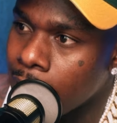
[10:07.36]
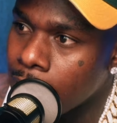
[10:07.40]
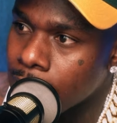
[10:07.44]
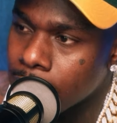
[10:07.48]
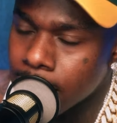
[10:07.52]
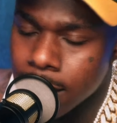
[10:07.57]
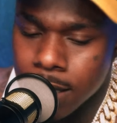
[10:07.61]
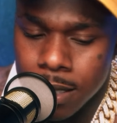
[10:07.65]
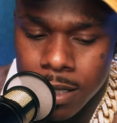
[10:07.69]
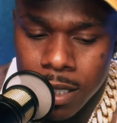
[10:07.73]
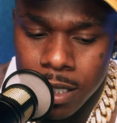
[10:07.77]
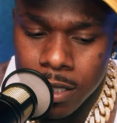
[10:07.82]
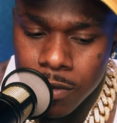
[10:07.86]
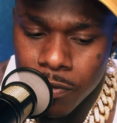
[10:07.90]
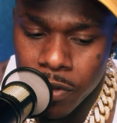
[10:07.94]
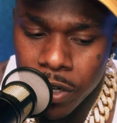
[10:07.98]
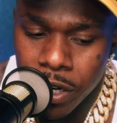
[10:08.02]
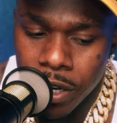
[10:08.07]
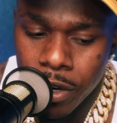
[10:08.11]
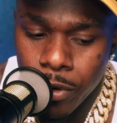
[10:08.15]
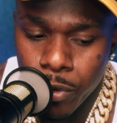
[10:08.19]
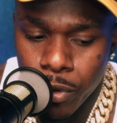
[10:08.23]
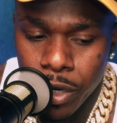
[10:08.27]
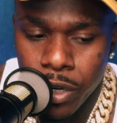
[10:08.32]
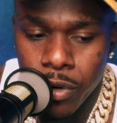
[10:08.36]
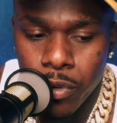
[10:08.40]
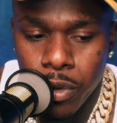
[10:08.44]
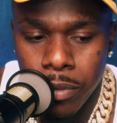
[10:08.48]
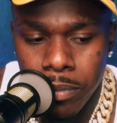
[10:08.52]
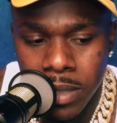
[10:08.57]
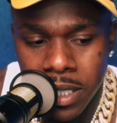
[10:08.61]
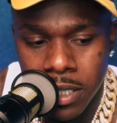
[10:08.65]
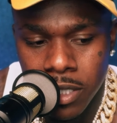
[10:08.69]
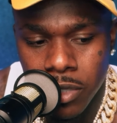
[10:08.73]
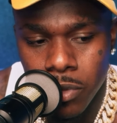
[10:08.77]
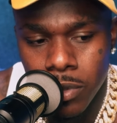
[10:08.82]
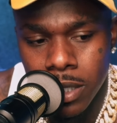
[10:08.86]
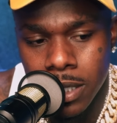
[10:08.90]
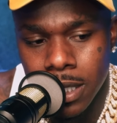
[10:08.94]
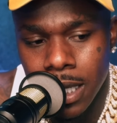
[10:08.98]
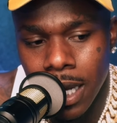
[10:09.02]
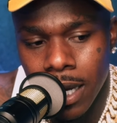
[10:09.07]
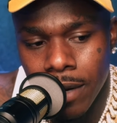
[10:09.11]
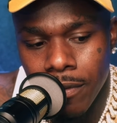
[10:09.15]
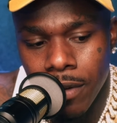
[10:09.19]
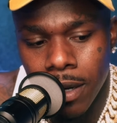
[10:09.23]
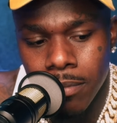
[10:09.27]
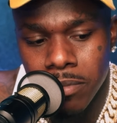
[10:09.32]
Like, it's very real with me. So it's
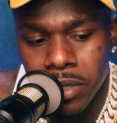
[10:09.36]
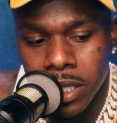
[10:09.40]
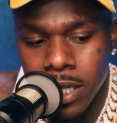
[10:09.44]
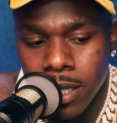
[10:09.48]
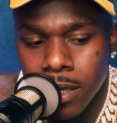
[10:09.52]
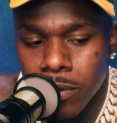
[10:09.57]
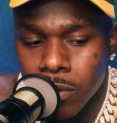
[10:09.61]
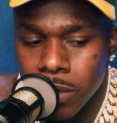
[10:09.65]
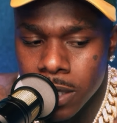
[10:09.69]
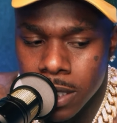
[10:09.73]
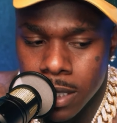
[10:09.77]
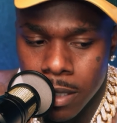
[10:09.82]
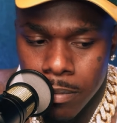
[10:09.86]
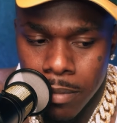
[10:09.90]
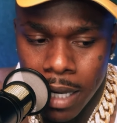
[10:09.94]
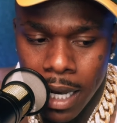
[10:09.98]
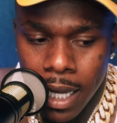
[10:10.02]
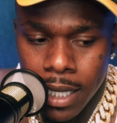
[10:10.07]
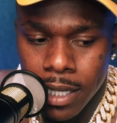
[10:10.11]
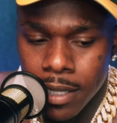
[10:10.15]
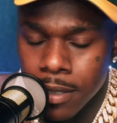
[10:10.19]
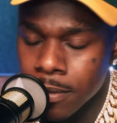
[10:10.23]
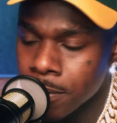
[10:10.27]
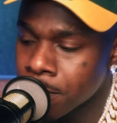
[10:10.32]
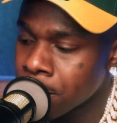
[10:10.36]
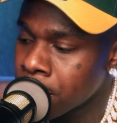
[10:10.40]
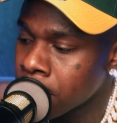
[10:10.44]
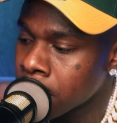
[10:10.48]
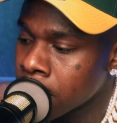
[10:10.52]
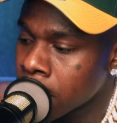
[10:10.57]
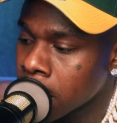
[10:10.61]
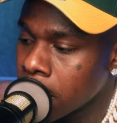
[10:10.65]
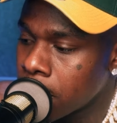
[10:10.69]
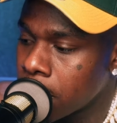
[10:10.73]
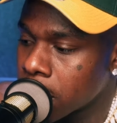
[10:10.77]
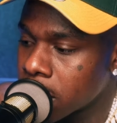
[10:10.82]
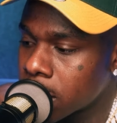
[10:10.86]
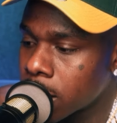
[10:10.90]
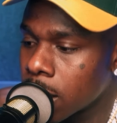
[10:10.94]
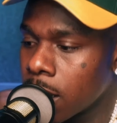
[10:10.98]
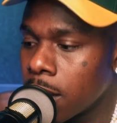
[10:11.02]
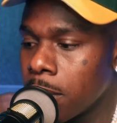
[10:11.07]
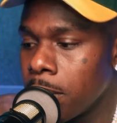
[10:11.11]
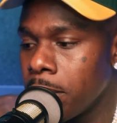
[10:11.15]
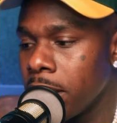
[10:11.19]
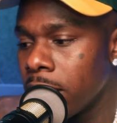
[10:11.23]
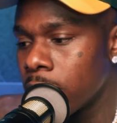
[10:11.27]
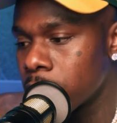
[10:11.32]
like if I'm dealing with somebody for
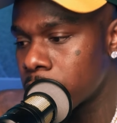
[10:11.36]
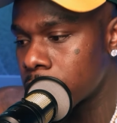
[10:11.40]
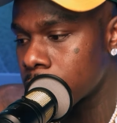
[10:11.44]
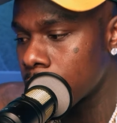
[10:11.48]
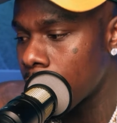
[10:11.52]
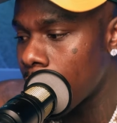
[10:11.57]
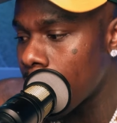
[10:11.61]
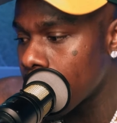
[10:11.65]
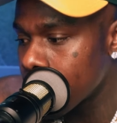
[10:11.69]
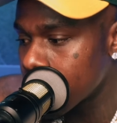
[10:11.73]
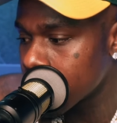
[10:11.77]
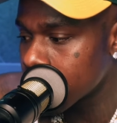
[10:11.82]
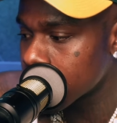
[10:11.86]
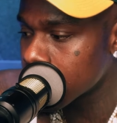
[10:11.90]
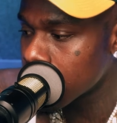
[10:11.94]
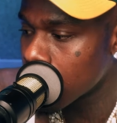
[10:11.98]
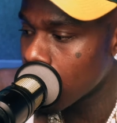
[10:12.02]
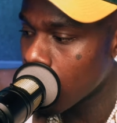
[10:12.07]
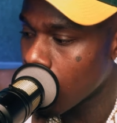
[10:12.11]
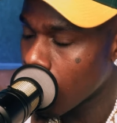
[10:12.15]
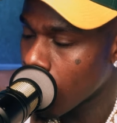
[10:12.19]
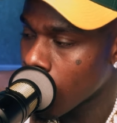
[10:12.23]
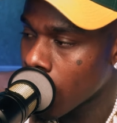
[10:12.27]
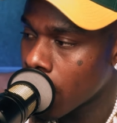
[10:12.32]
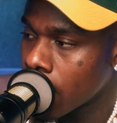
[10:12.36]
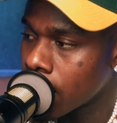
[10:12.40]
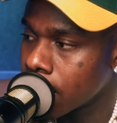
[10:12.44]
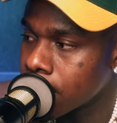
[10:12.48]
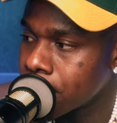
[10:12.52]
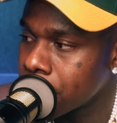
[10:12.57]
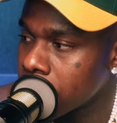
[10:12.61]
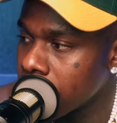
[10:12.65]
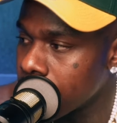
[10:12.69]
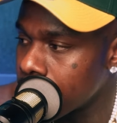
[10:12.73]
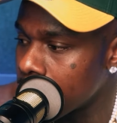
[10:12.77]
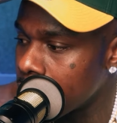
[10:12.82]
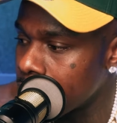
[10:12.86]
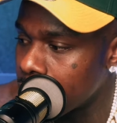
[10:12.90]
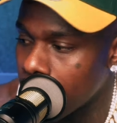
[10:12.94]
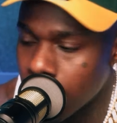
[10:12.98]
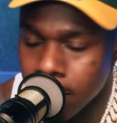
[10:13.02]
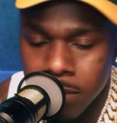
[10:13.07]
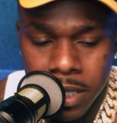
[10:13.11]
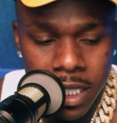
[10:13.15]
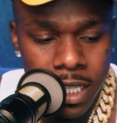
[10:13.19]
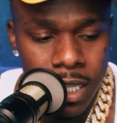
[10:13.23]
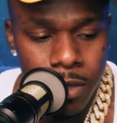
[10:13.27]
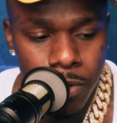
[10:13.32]
something else, like if
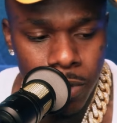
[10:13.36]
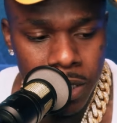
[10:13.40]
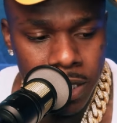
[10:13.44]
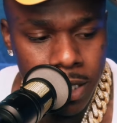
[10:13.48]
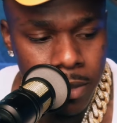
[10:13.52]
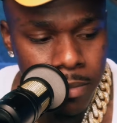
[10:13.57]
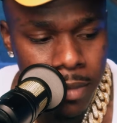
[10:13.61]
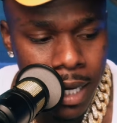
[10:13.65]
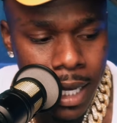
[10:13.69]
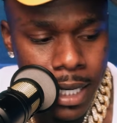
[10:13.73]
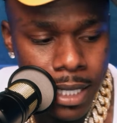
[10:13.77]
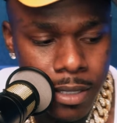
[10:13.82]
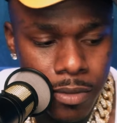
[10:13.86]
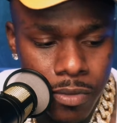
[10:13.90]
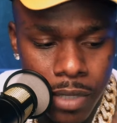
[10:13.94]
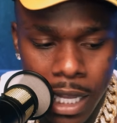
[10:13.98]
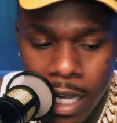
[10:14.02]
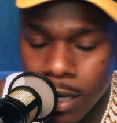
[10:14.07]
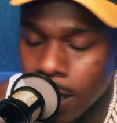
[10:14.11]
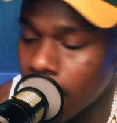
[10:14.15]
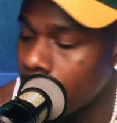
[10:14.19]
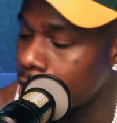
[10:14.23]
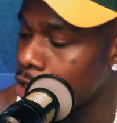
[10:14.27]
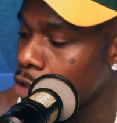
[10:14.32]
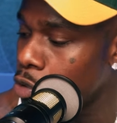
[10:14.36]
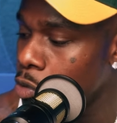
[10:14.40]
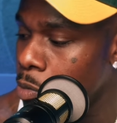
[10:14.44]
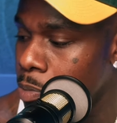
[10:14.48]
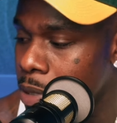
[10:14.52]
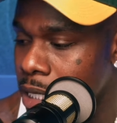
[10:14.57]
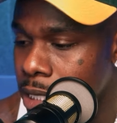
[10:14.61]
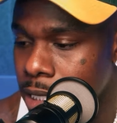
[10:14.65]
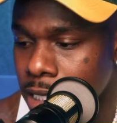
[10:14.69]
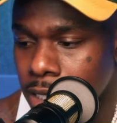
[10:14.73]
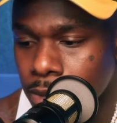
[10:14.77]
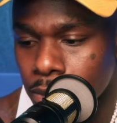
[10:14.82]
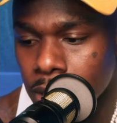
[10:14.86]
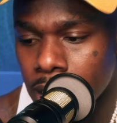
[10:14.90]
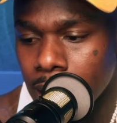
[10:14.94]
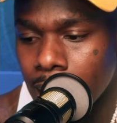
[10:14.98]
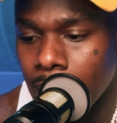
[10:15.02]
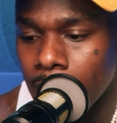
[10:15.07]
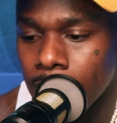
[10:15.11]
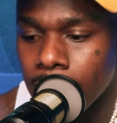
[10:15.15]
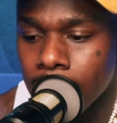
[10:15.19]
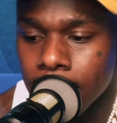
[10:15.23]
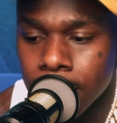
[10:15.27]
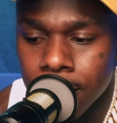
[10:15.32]
I'm dealing with somebody like I do business with,
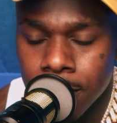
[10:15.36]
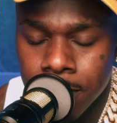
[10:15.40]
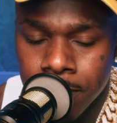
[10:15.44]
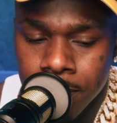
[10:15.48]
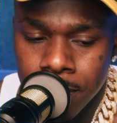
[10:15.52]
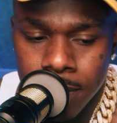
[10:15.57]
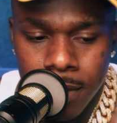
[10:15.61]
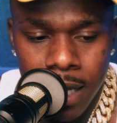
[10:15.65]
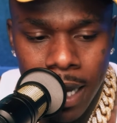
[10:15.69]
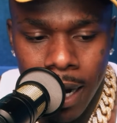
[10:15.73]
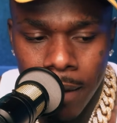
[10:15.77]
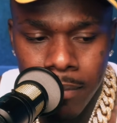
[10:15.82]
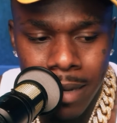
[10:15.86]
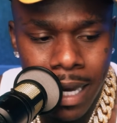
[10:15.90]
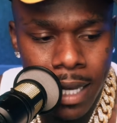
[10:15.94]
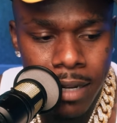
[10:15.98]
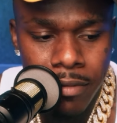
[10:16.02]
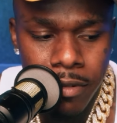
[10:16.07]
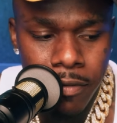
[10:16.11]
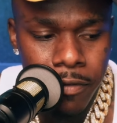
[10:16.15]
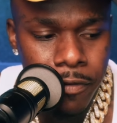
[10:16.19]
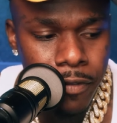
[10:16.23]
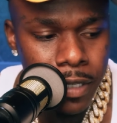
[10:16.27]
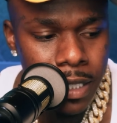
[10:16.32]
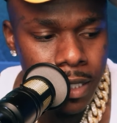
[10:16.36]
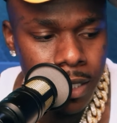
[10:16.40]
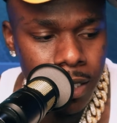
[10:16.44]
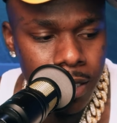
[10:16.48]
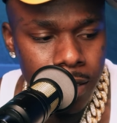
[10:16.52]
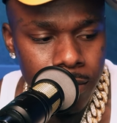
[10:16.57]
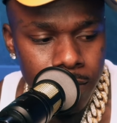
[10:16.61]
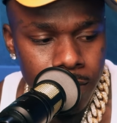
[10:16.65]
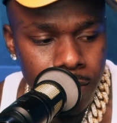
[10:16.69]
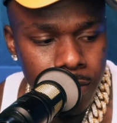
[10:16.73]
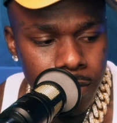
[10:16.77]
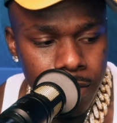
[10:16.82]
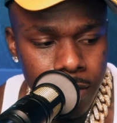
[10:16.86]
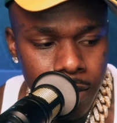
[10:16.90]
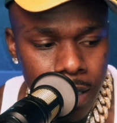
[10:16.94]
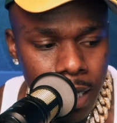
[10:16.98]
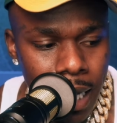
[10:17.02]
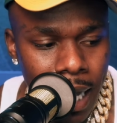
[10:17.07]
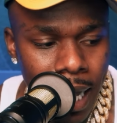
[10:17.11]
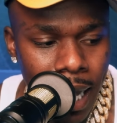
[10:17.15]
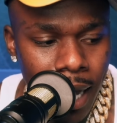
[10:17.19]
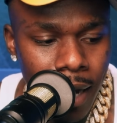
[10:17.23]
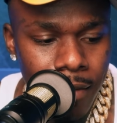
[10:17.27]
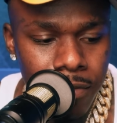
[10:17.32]
like I'm not even finna
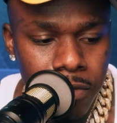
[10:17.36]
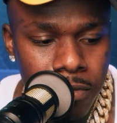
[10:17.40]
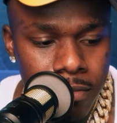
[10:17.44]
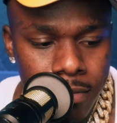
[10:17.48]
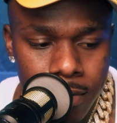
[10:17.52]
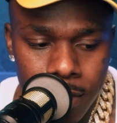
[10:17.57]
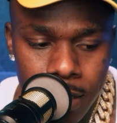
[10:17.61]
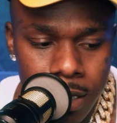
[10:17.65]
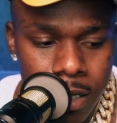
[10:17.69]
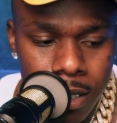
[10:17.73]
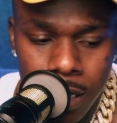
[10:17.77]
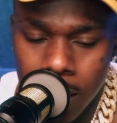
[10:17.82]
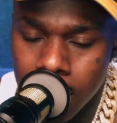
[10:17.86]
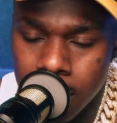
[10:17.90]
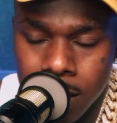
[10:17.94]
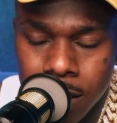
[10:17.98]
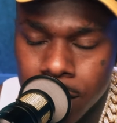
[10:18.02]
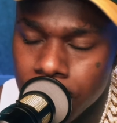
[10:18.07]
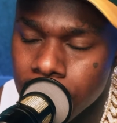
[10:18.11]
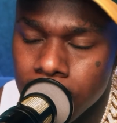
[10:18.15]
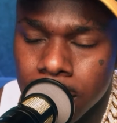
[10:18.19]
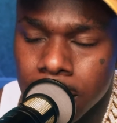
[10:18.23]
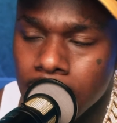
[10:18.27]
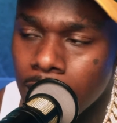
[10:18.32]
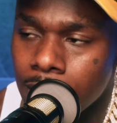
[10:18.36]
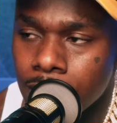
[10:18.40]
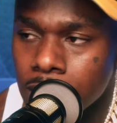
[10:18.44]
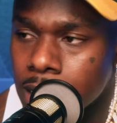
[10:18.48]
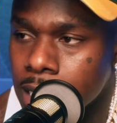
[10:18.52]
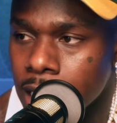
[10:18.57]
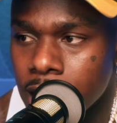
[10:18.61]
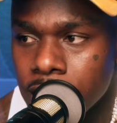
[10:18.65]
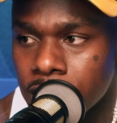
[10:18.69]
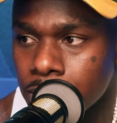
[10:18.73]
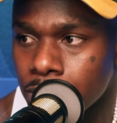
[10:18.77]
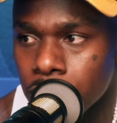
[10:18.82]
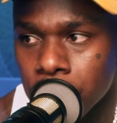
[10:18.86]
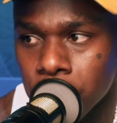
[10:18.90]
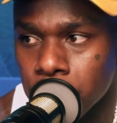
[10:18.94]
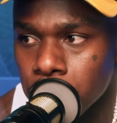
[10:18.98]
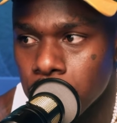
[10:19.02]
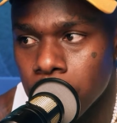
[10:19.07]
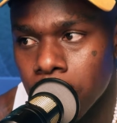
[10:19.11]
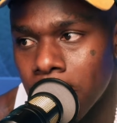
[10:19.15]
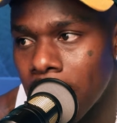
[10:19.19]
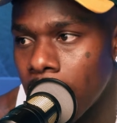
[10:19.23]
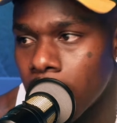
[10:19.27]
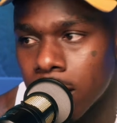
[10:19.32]
have a serious conversation with
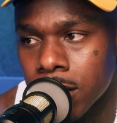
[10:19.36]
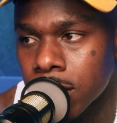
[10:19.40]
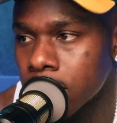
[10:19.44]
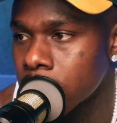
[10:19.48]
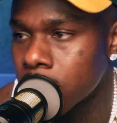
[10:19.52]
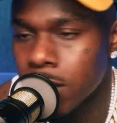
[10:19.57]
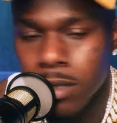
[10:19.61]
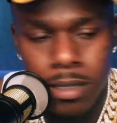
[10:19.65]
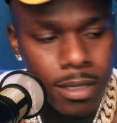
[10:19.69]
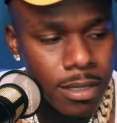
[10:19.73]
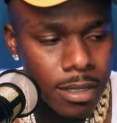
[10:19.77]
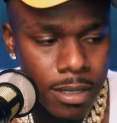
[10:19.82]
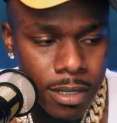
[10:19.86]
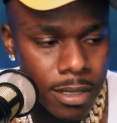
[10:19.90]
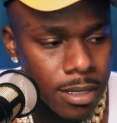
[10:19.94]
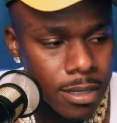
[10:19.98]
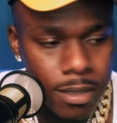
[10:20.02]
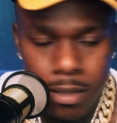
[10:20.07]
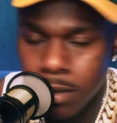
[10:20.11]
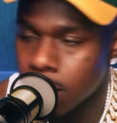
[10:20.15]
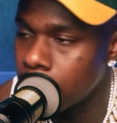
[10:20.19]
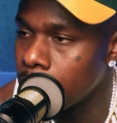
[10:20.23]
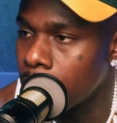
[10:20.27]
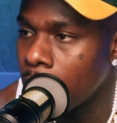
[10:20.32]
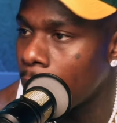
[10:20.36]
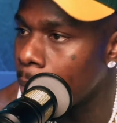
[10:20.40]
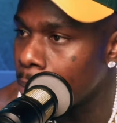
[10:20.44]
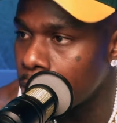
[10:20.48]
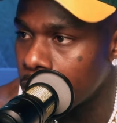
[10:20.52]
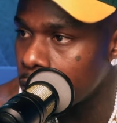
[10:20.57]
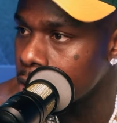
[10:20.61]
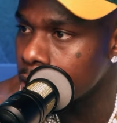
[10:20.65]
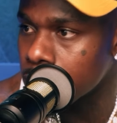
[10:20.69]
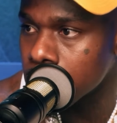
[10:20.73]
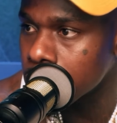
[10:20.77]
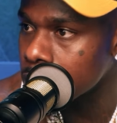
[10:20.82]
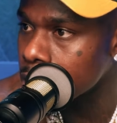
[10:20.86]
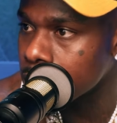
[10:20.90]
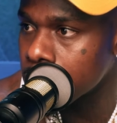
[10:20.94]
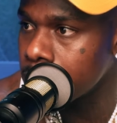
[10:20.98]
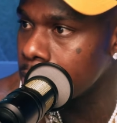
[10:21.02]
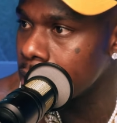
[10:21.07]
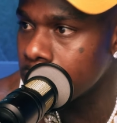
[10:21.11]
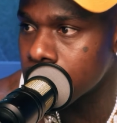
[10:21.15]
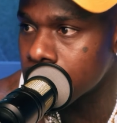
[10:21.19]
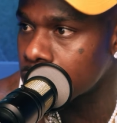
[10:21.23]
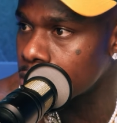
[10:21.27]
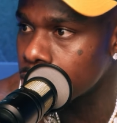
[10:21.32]
you about my brother
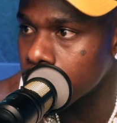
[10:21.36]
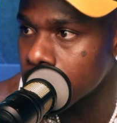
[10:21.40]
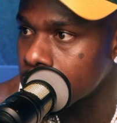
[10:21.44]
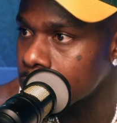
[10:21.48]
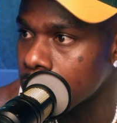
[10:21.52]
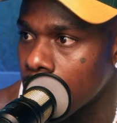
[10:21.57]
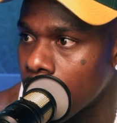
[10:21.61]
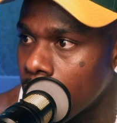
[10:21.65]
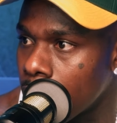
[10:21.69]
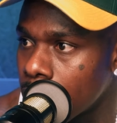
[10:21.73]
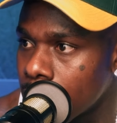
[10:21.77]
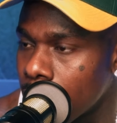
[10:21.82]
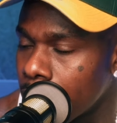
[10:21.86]
committing suicide.